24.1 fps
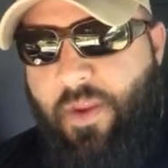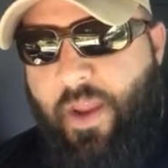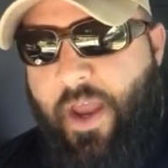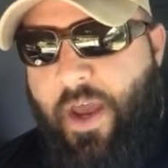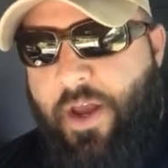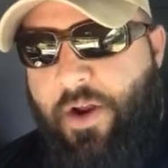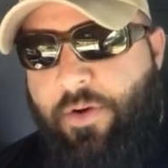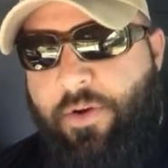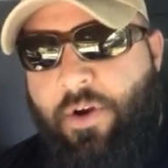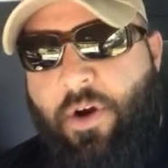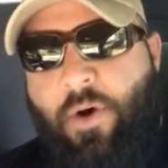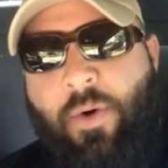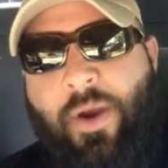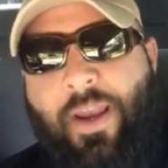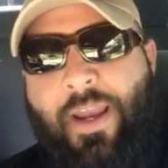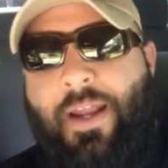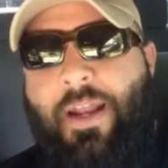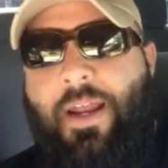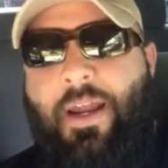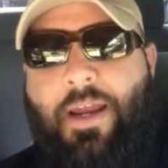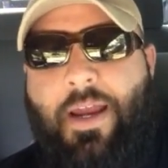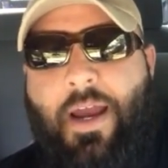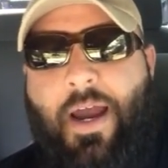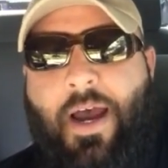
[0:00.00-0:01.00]
I don't know
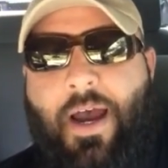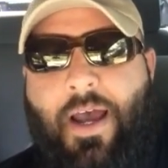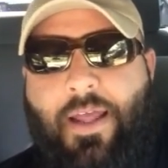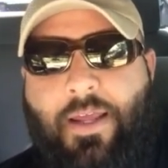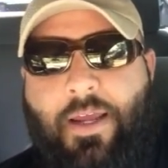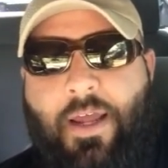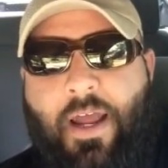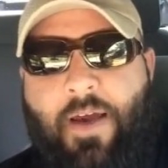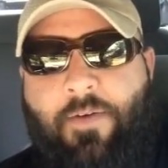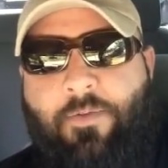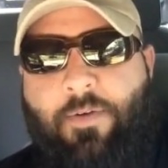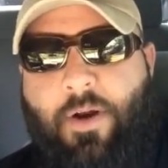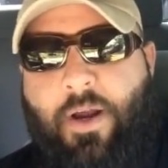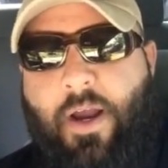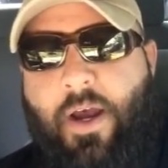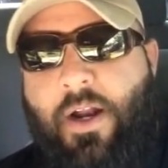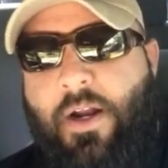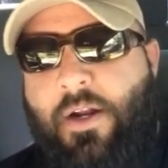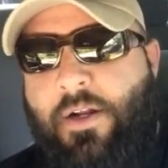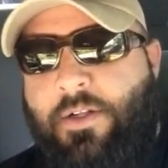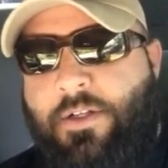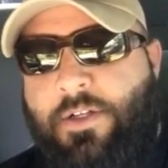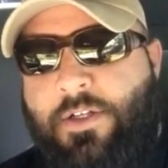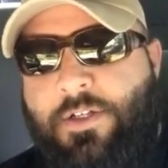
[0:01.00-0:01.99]
any guy that ever got
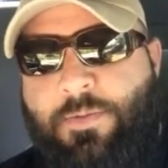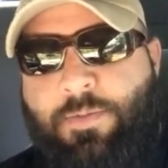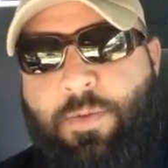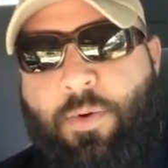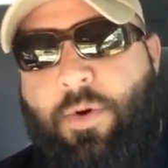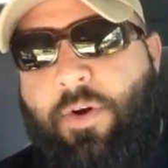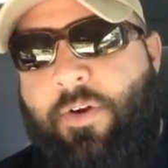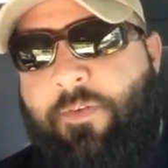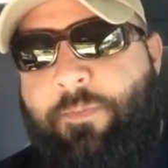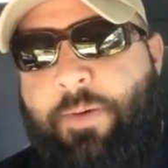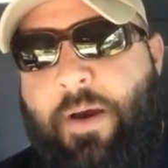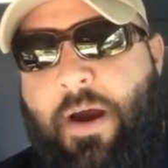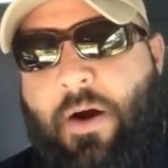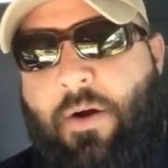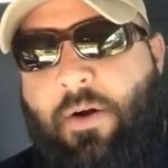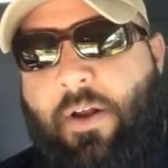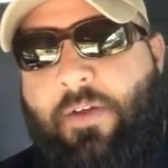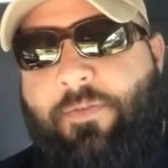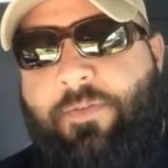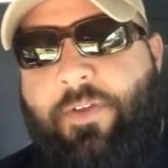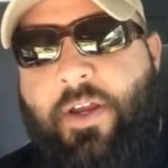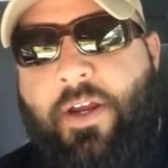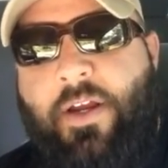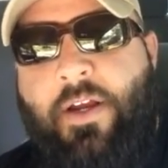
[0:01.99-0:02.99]
into the sport of
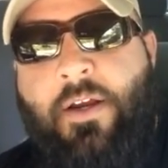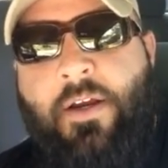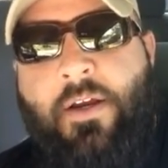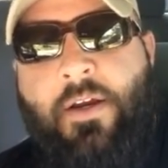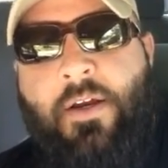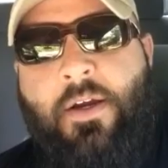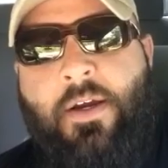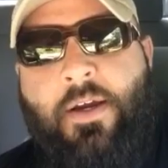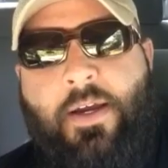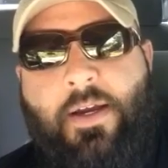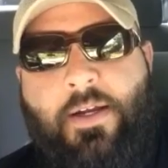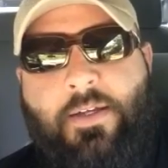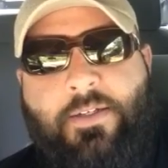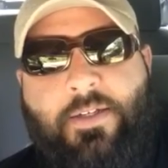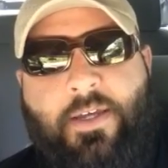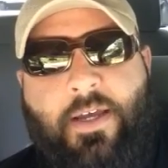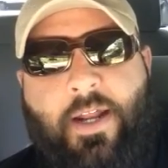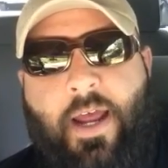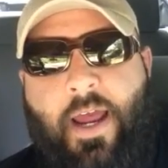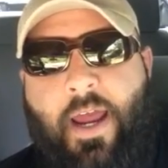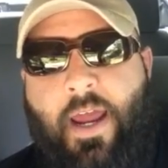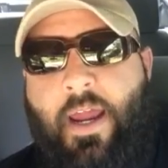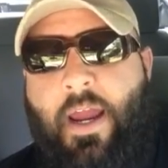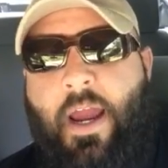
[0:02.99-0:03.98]
powerlifting and
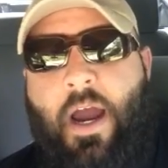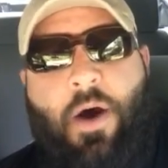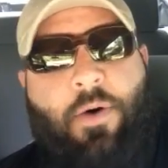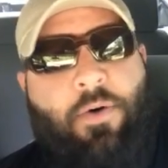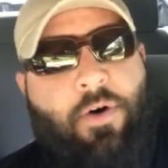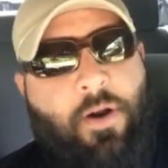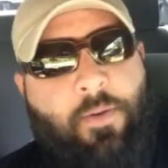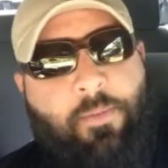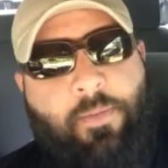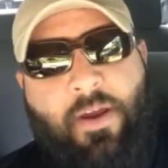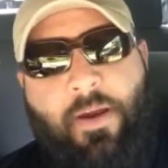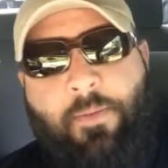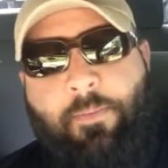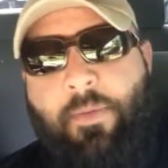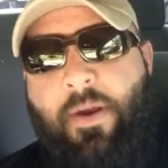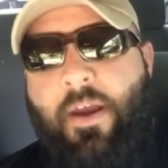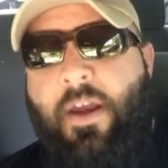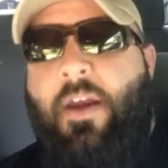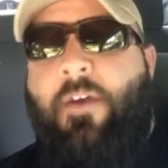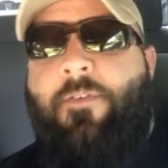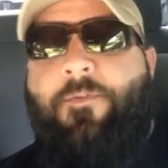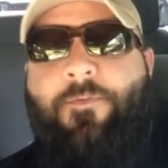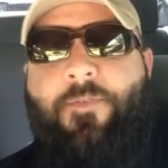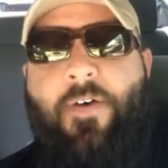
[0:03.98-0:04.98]
said, hey, I want to be a
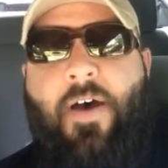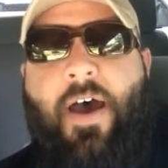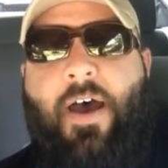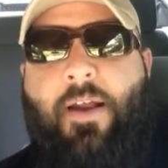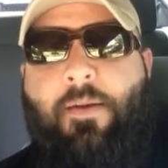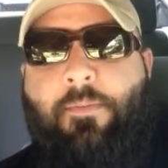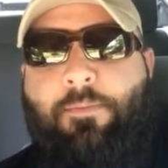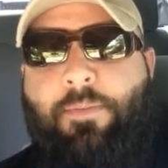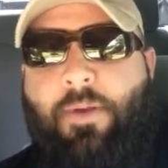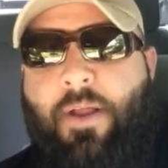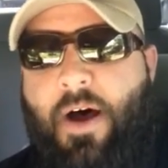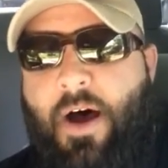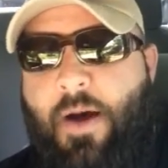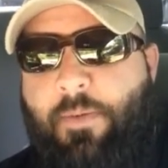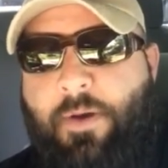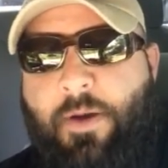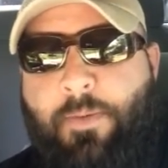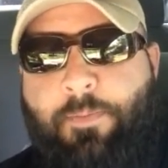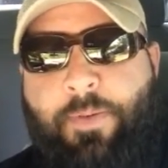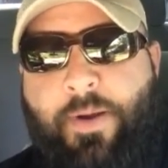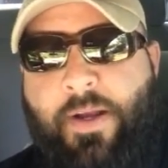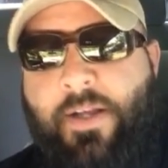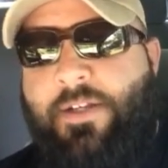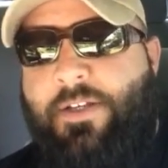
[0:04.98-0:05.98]
big, fat, blobby
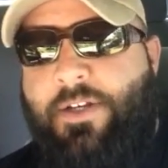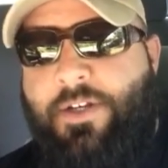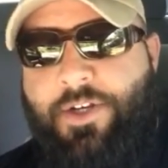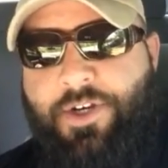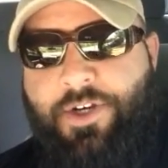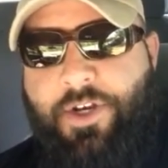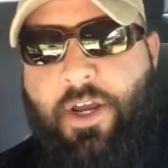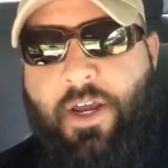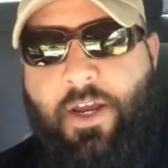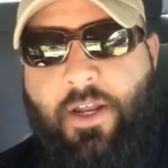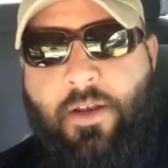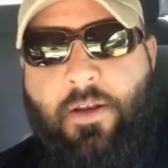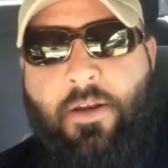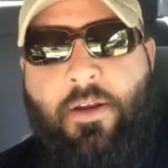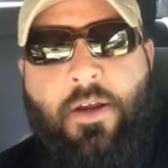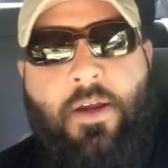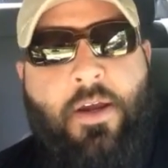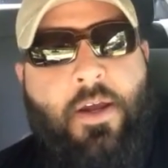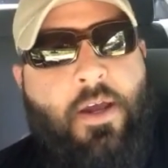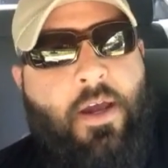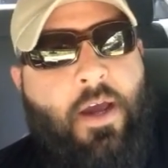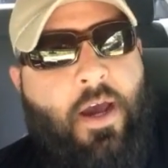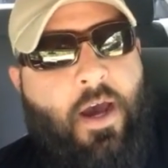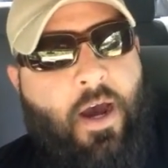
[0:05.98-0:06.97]
piece of shit.
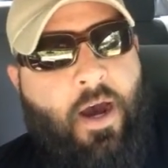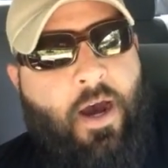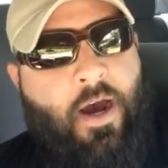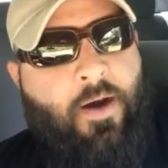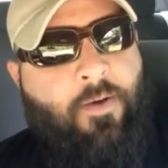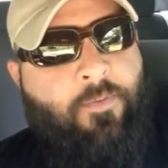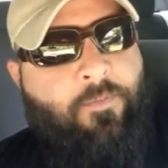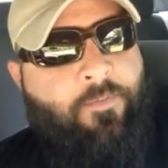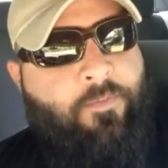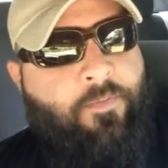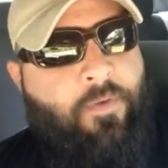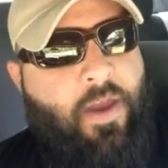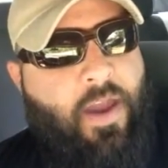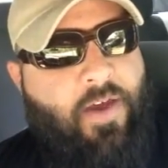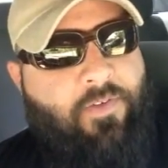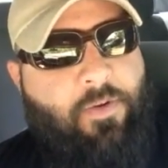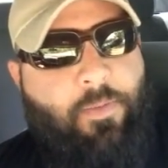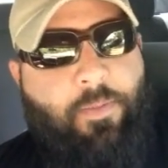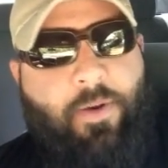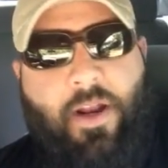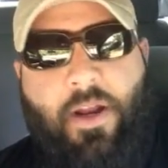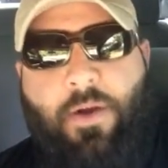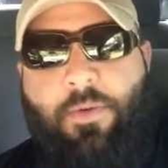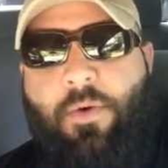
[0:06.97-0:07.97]
Um,
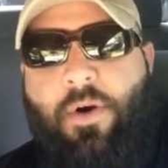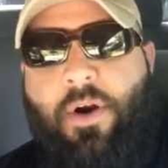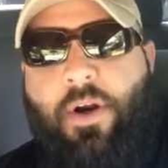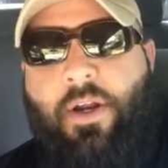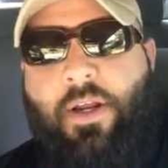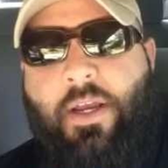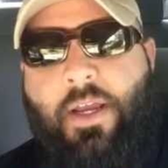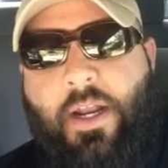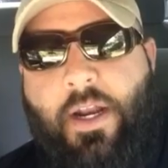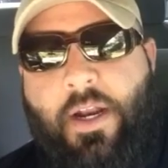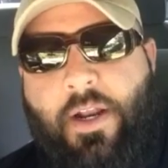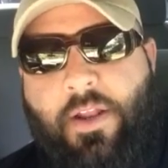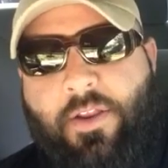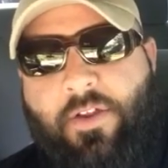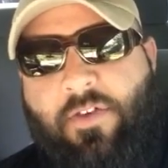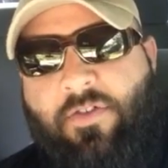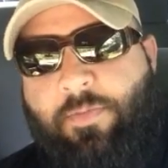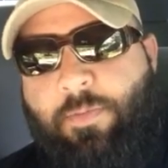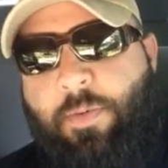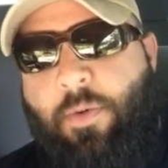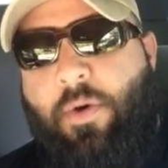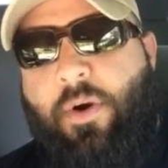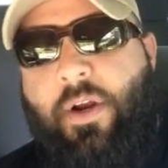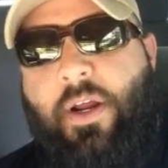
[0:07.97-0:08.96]
everybody wanted to get into the
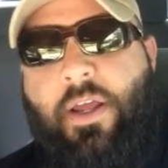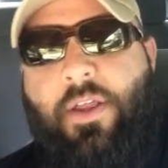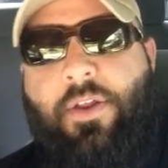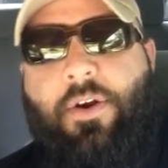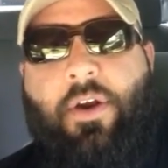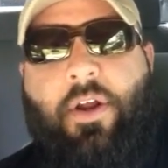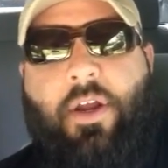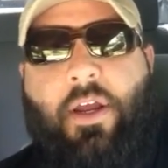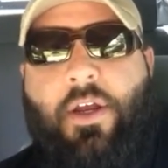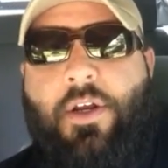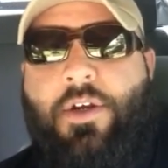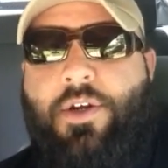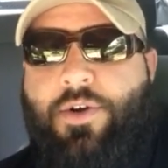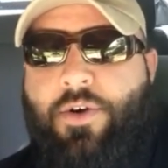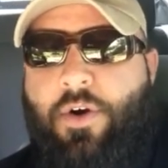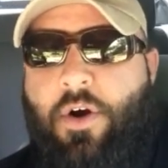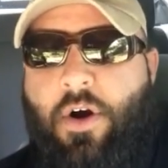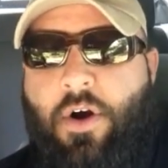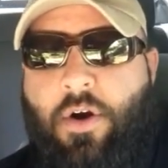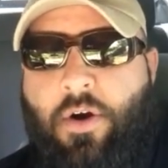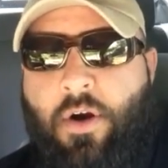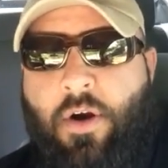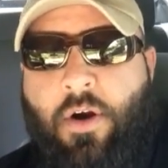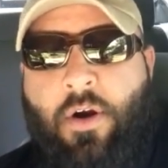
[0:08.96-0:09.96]
sport either to get
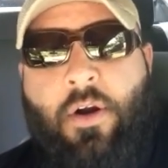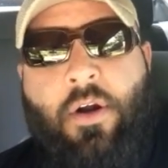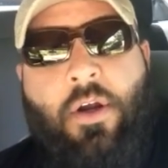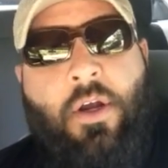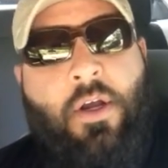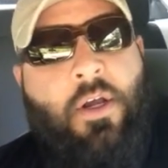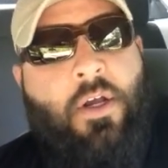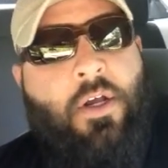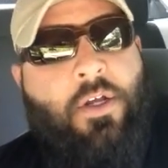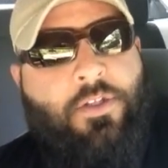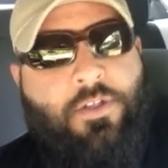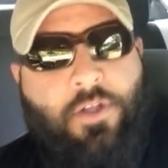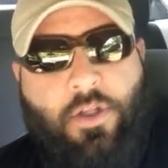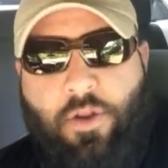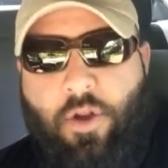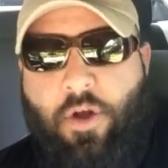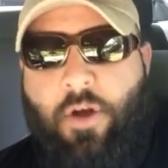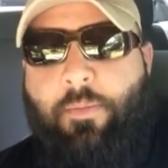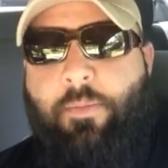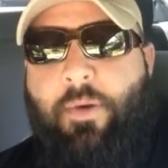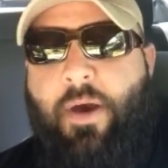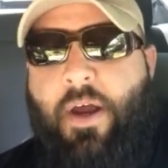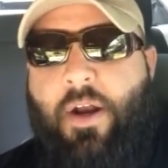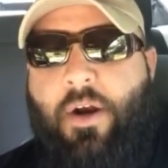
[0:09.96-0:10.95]
stronger, to
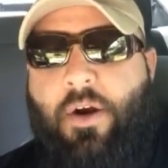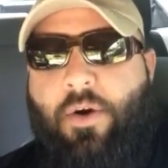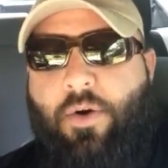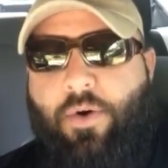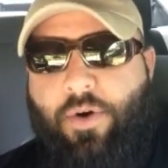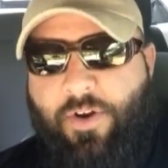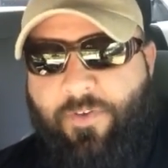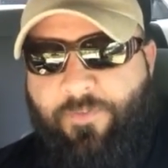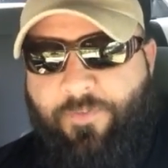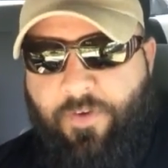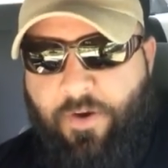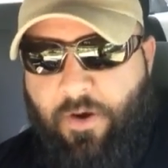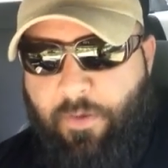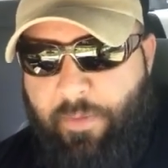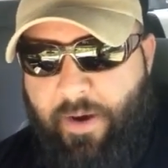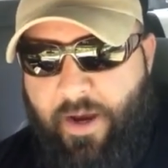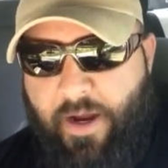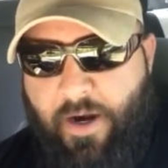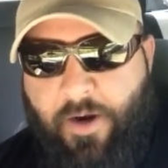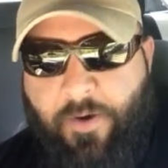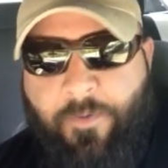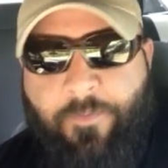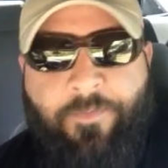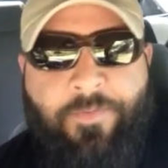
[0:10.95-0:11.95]
look better, or to feel
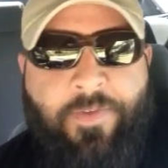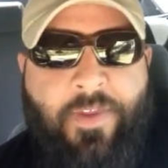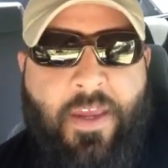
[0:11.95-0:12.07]
better.